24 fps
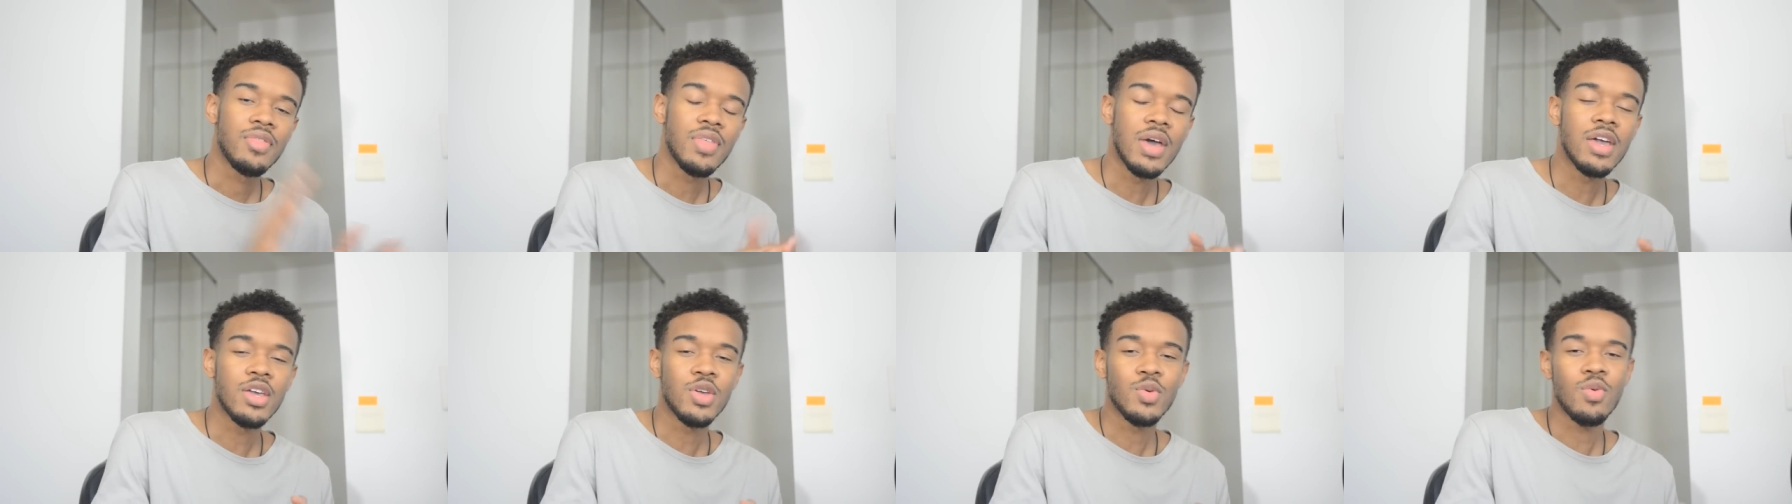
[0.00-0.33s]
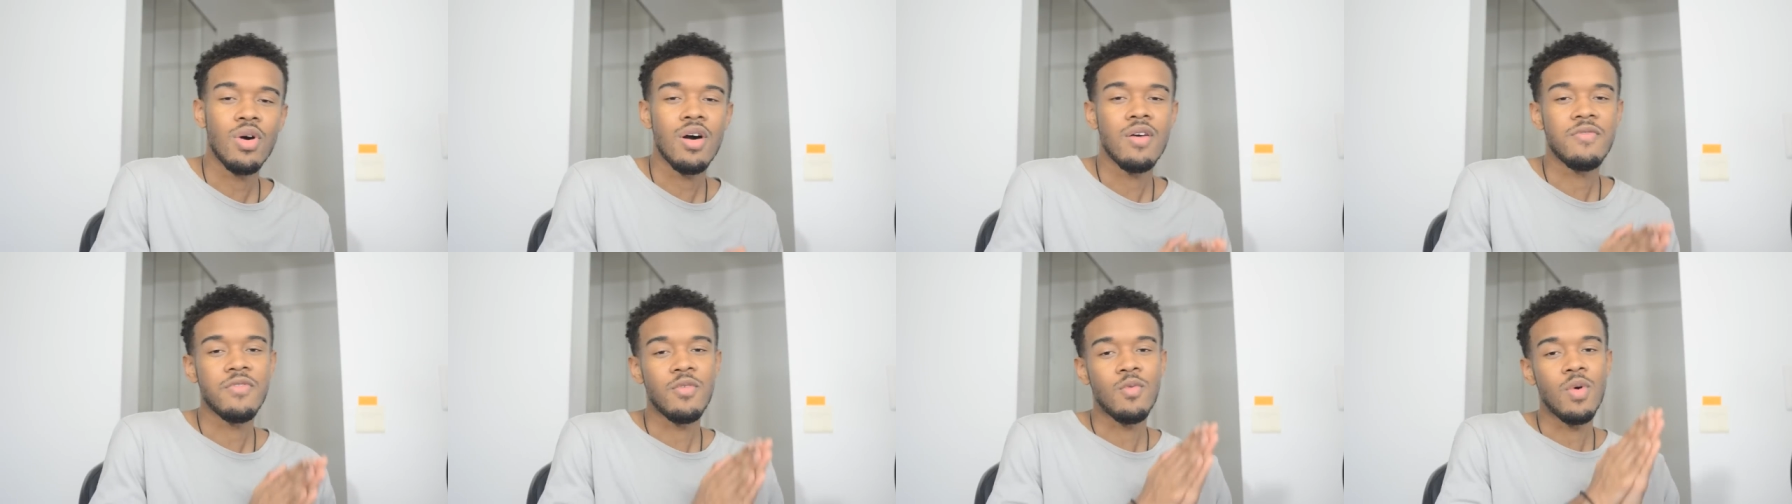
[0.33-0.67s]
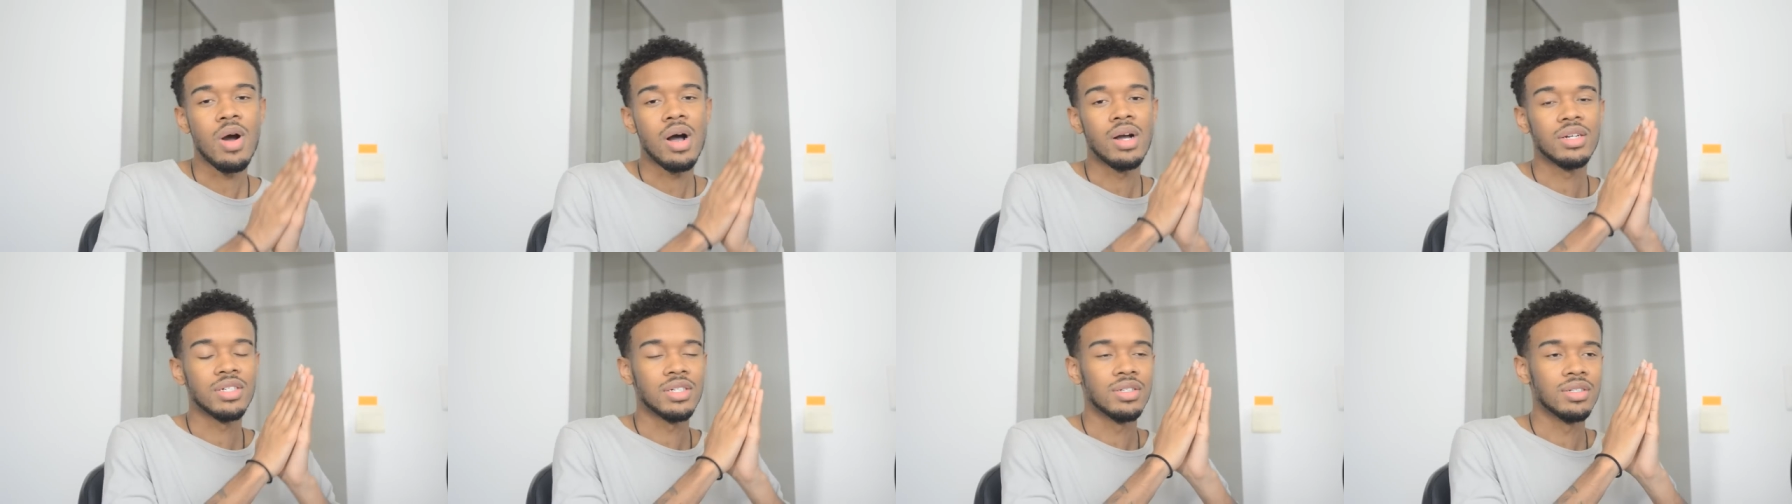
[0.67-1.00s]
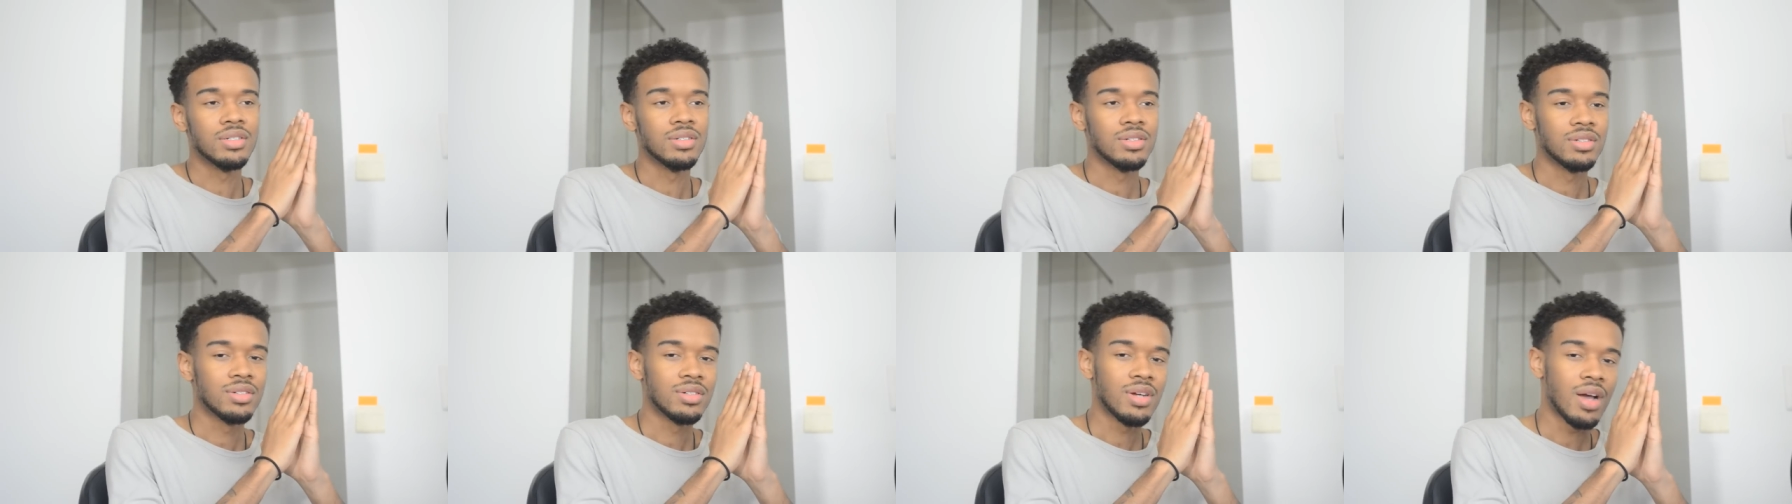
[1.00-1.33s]
thank you all for
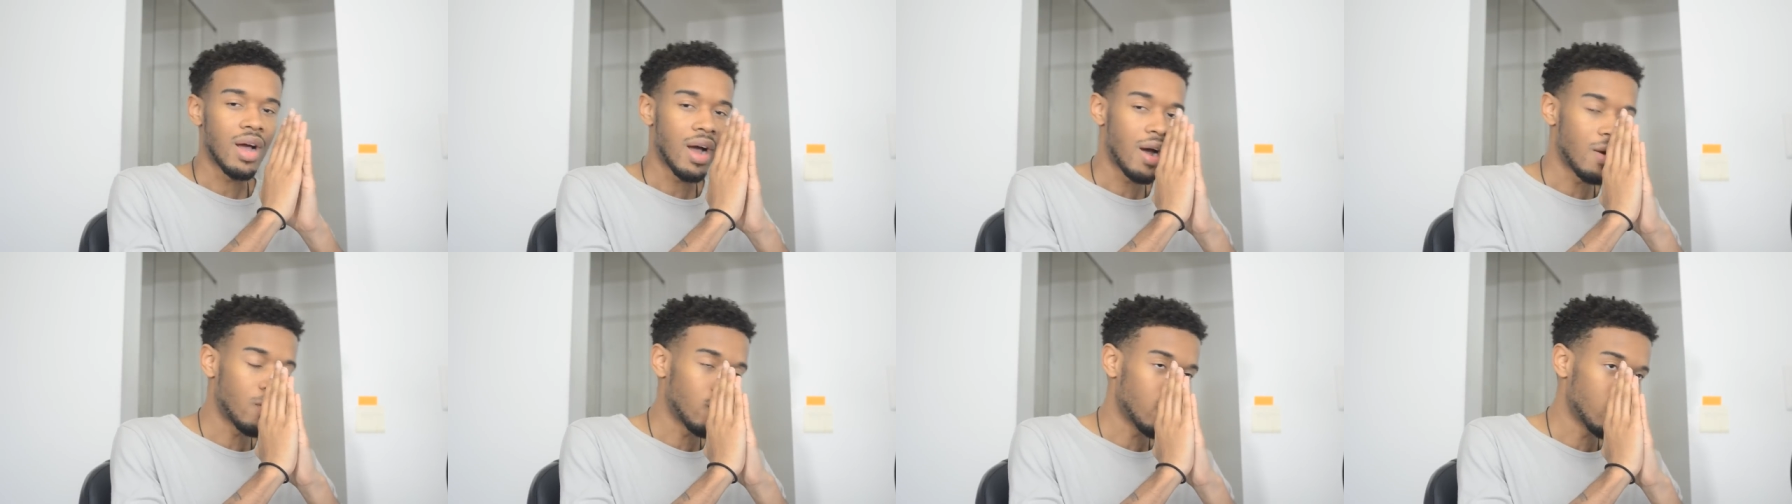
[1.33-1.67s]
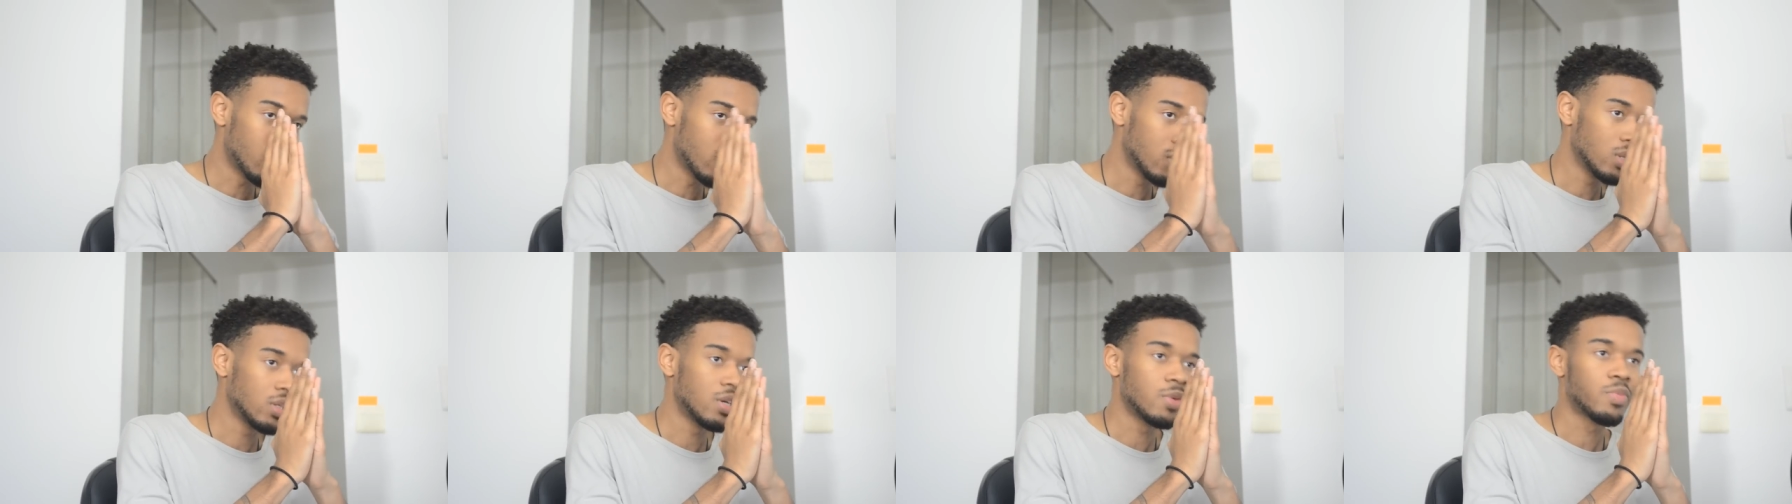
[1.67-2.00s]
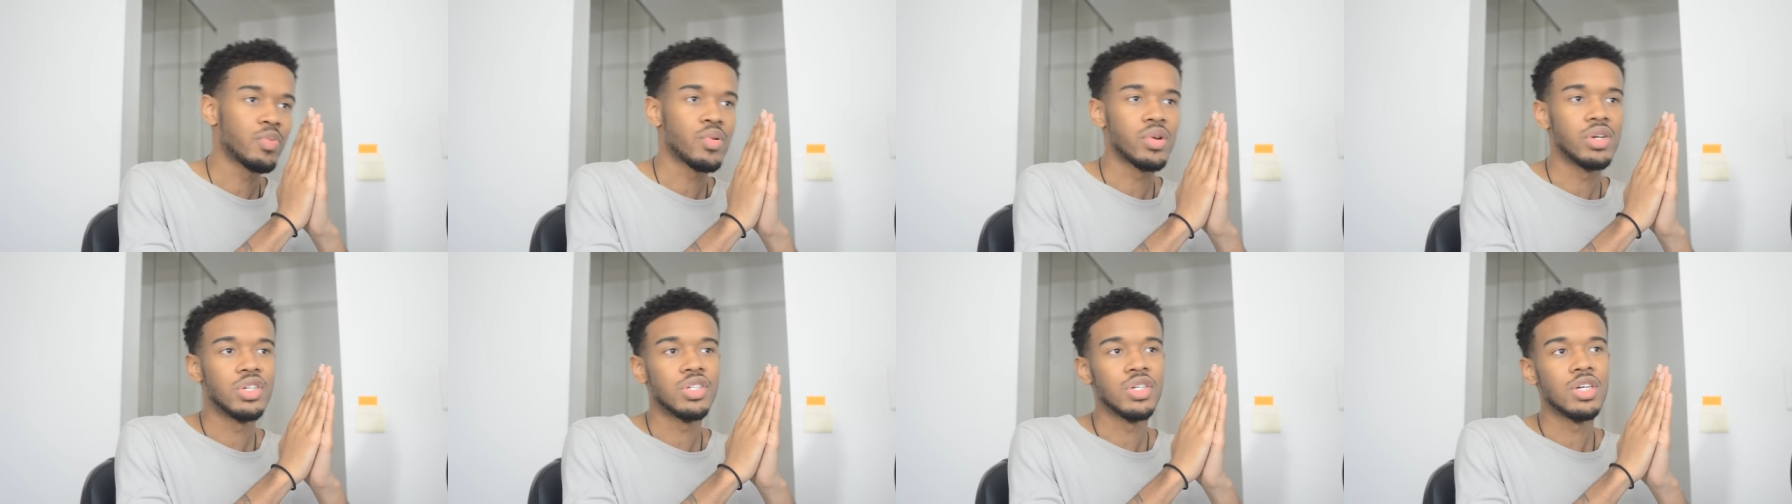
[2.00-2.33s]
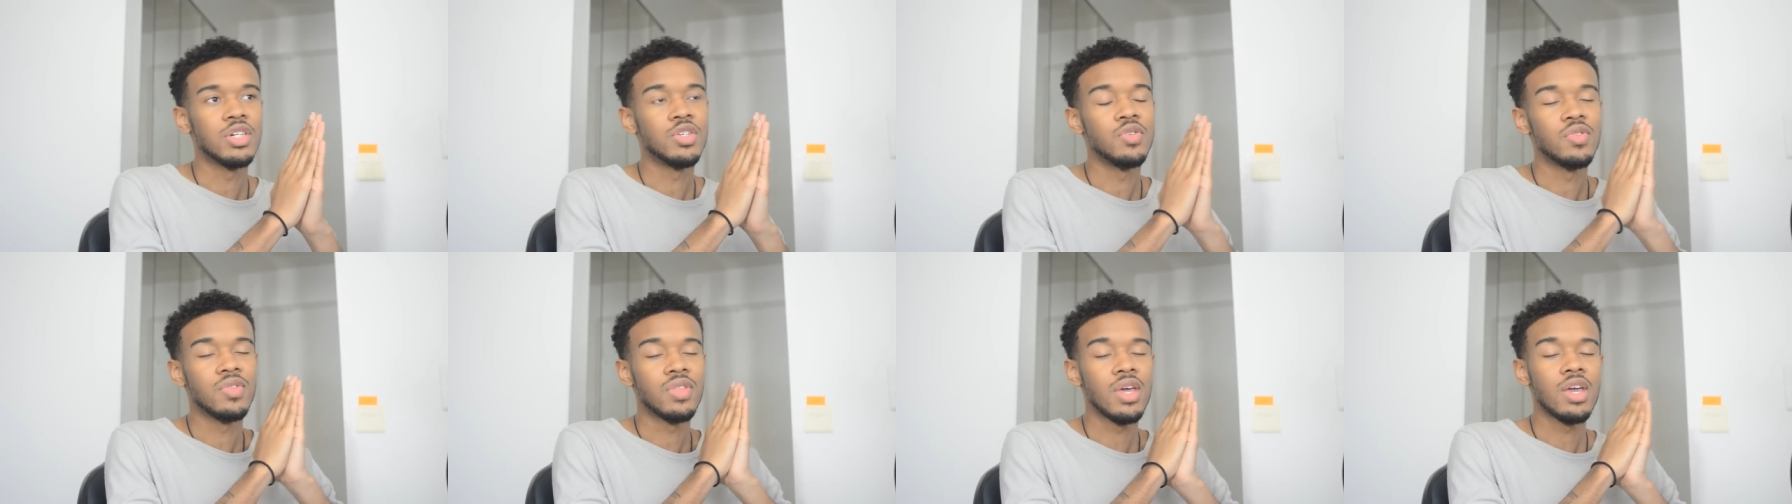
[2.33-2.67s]
watching. I really
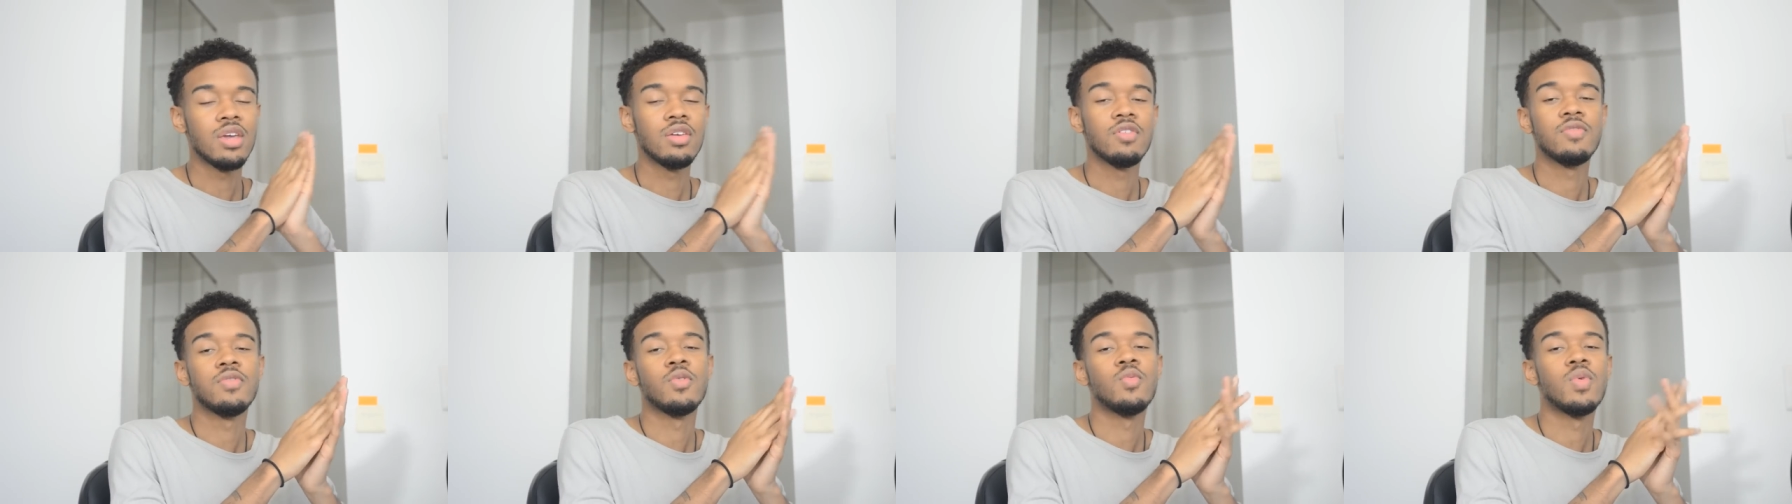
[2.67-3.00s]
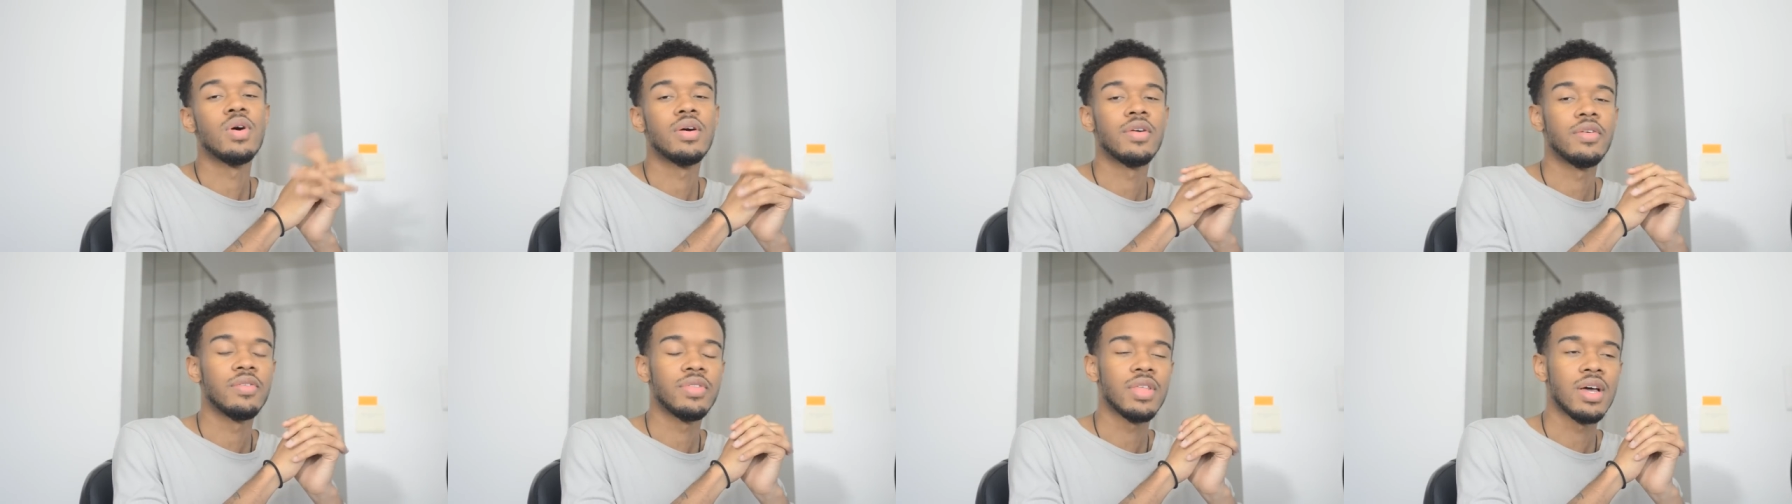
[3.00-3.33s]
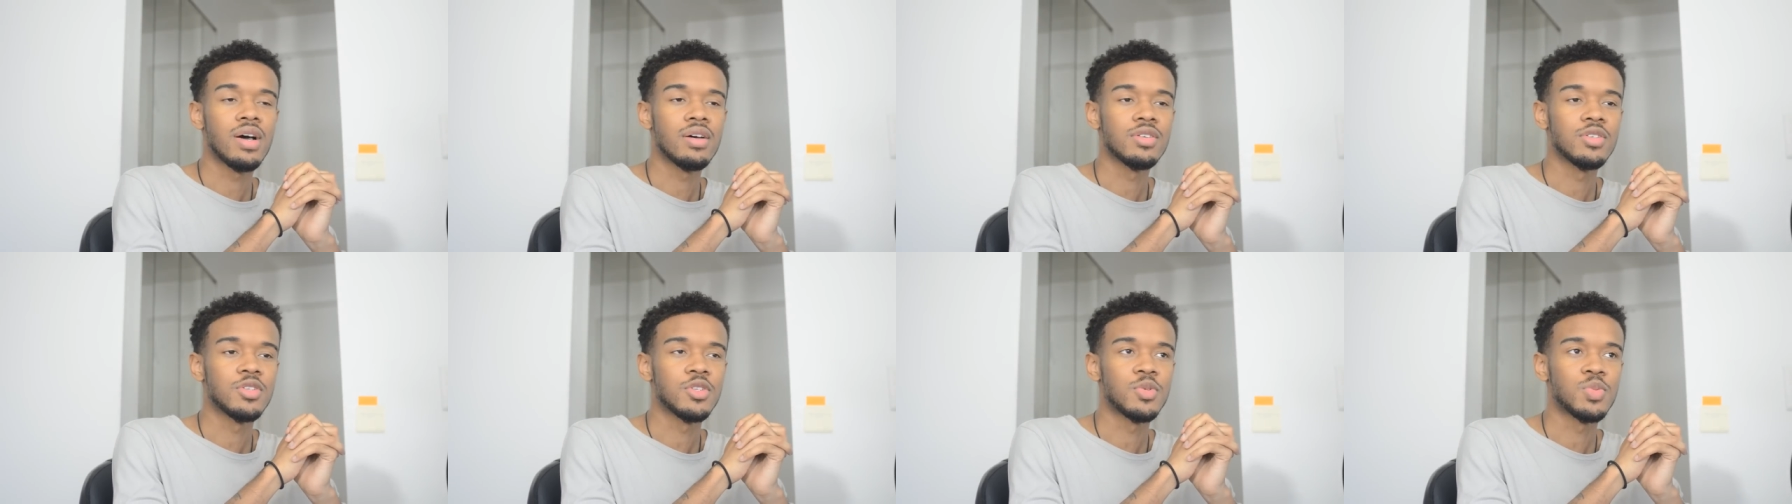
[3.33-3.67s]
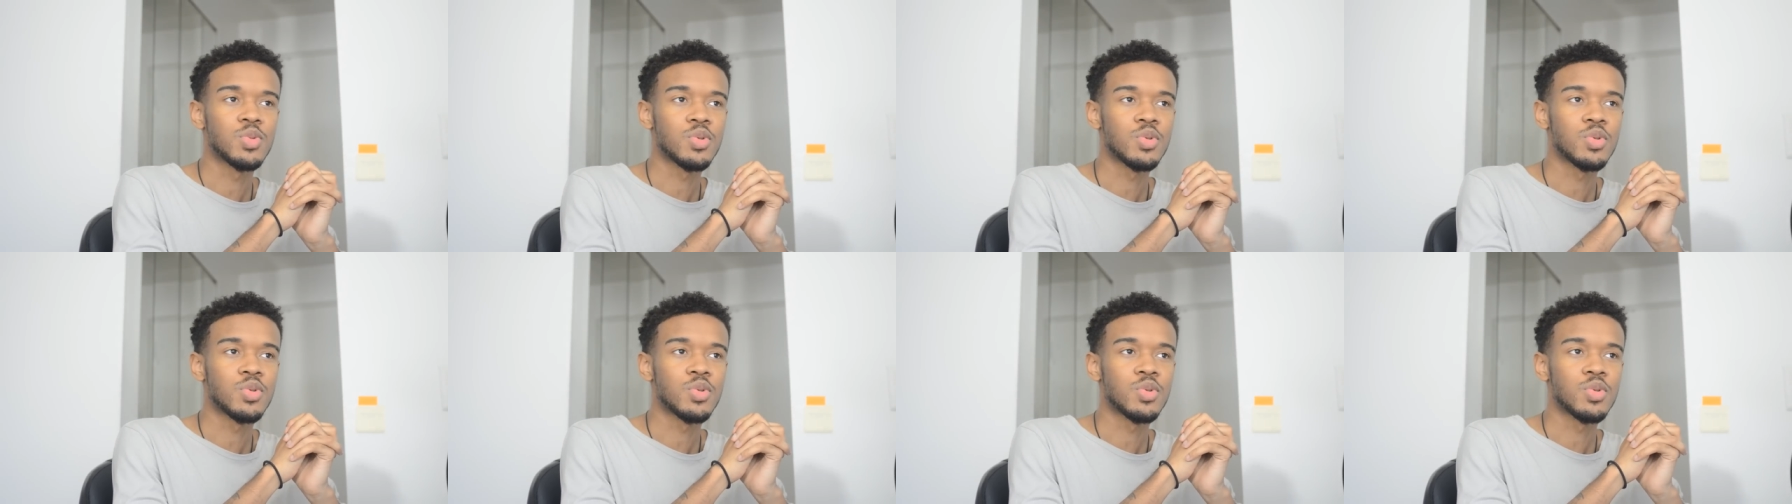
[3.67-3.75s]
appreciate you. Thank you for 100,000